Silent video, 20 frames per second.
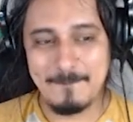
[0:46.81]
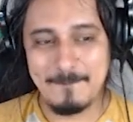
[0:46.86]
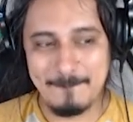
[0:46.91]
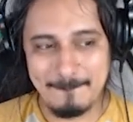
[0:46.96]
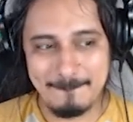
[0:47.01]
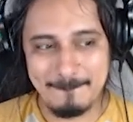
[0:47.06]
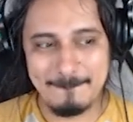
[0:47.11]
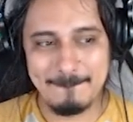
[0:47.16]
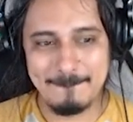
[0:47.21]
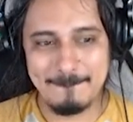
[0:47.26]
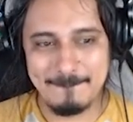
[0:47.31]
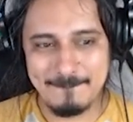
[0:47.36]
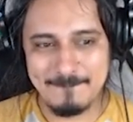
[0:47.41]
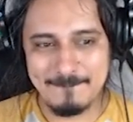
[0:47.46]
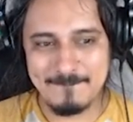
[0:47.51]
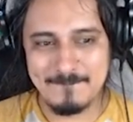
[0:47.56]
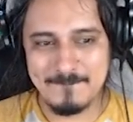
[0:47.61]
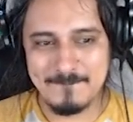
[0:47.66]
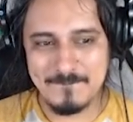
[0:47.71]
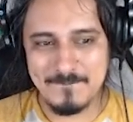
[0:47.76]

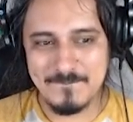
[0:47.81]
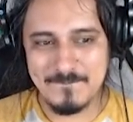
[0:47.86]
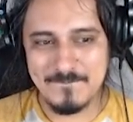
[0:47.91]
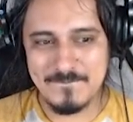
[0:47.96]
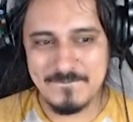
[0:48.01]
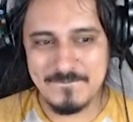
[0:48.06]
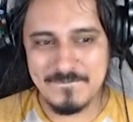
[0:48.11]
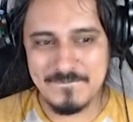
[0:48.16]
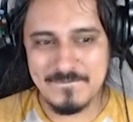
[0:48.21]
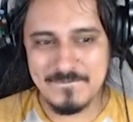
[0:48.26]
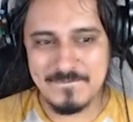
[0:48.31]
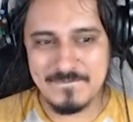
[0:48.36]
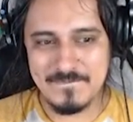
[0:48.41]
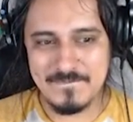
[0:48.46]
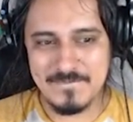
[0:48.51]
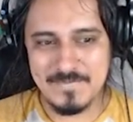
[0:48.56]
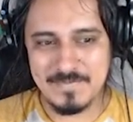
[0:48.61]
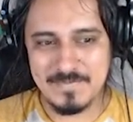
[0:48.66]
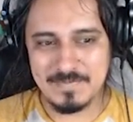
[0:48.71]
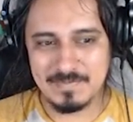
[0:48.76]

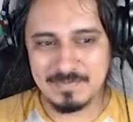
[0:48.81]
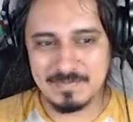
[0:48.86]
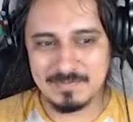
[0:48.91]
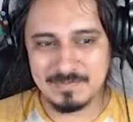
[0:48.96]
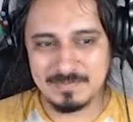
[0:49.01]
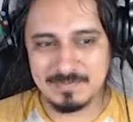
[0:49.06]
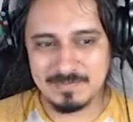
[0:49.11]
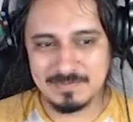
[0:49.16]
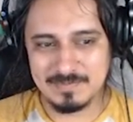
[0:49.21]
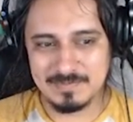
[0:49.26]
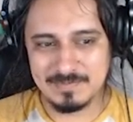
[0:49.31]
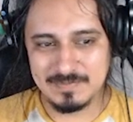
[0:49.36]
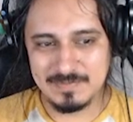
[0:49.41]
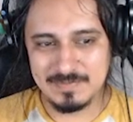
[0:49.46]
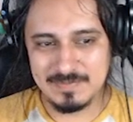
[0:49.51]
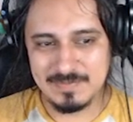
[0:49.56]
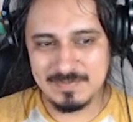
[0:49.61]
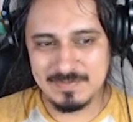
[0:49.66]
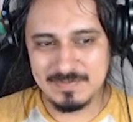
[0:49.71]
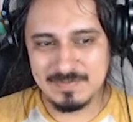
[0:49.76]

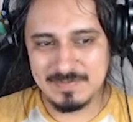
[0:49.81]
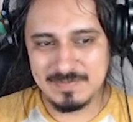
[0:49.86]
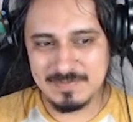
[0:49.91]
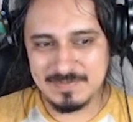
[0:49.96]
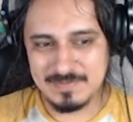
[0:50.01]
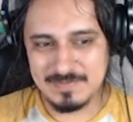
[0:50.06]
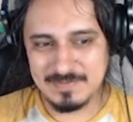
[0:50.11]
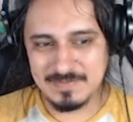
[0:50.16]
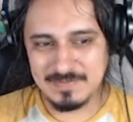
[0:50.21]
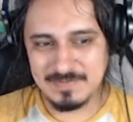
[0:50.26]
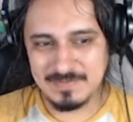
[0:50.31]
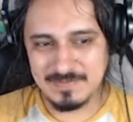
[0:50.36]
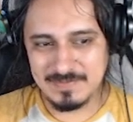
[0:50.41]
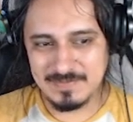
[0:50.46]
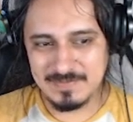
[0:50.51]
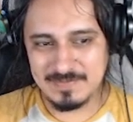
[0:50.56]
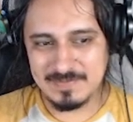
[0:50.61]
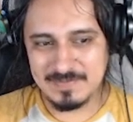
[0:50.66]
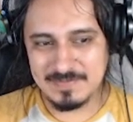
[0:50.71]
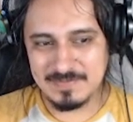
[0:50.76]

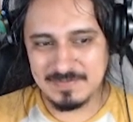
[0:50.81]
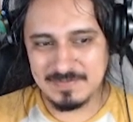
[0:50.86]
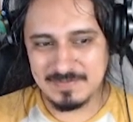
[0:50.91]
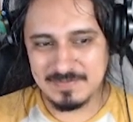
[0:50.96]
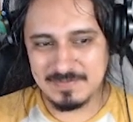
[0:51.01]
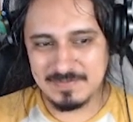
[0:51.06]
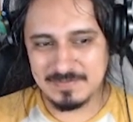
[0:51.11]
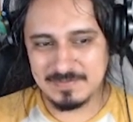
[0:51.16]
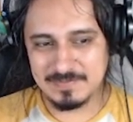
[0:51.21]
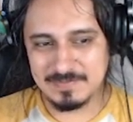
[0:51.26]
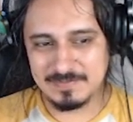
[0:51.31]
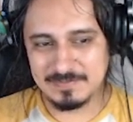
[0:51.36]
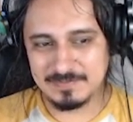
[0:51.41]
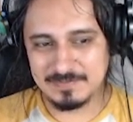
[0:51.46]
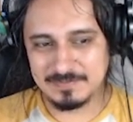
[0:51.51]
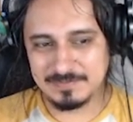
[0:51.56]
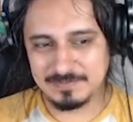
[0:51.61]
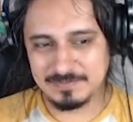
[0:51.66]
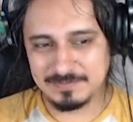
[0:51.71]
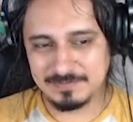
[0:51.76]

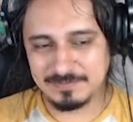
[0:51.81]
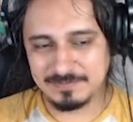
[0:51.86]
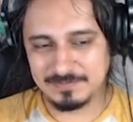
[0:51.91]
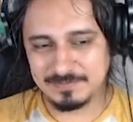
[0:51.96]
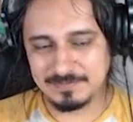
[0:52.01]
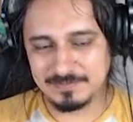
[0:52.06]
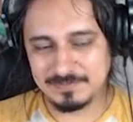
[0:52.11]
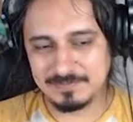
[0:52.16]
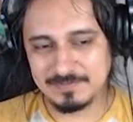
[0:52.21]
This person isn't speaking.